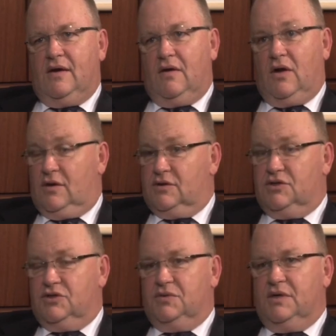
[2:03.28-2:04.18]
close
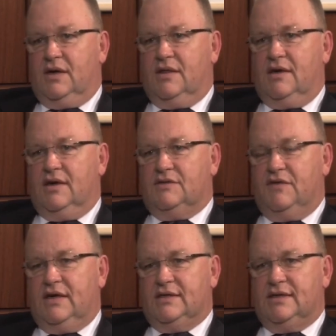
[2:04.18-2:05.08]
to it, I think it's
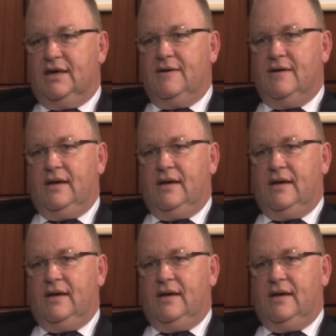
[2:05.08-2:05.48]
fair to say.